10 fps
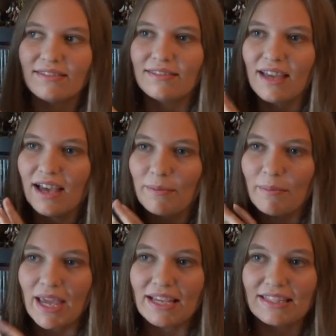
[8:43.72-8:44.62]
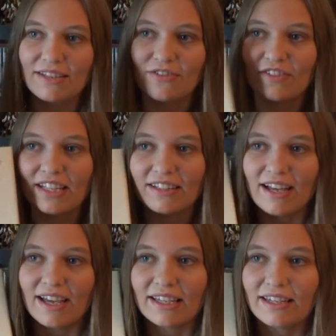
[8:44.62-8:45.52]
that makes it feel
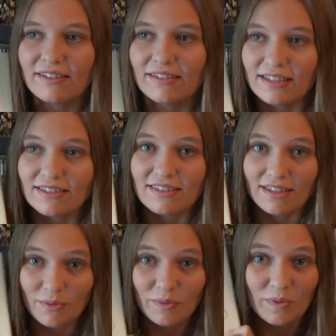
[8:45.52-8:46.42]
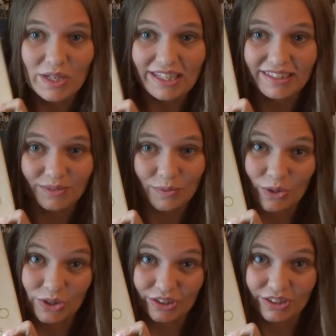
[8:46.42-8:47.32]
like this is a real
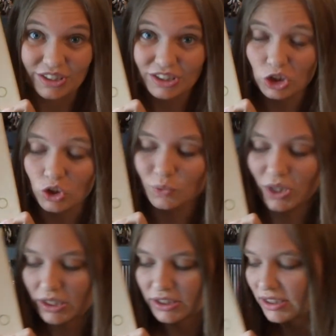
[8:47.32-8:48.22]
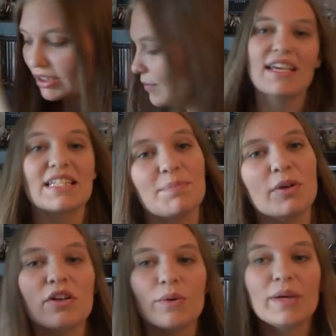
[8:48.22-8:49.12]
world. So yes. Next
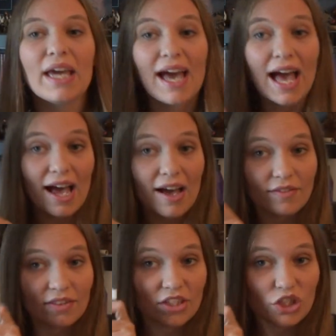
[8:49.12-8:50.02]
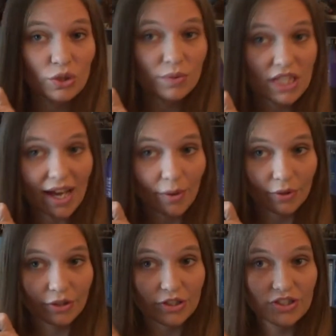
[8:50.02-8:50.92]
book we have The Two
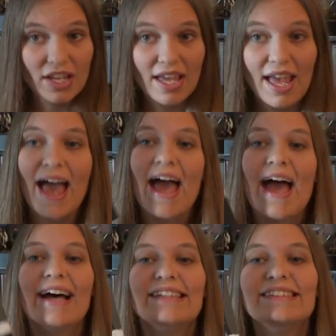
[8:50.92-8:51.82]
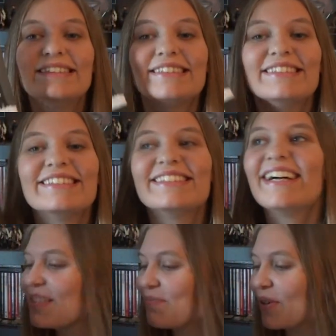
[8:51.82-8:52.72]
Towers, and
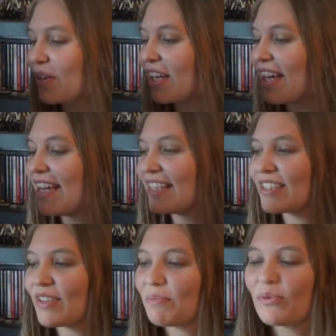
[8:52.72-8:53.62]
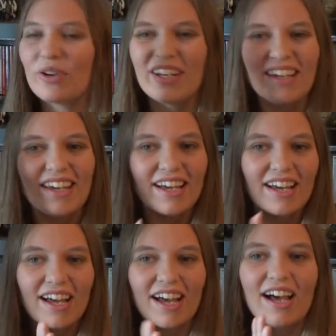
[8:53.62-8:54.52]
this book, it's pretty
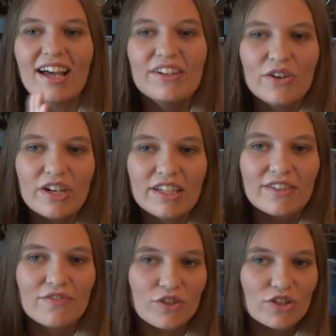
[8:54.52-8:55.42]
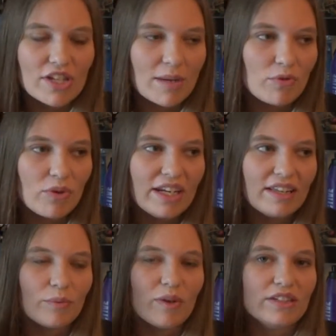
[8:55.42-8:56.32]
annoying the first time you read
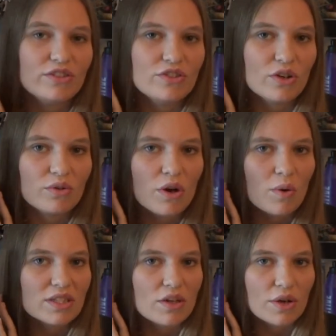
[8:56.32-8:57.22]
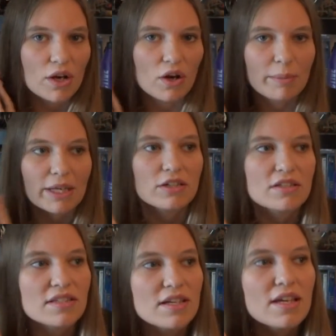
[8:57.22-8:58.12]
it when you don't know what's going on,
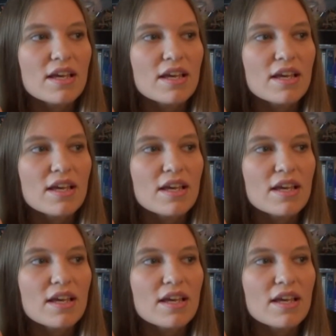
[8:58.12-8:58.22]
because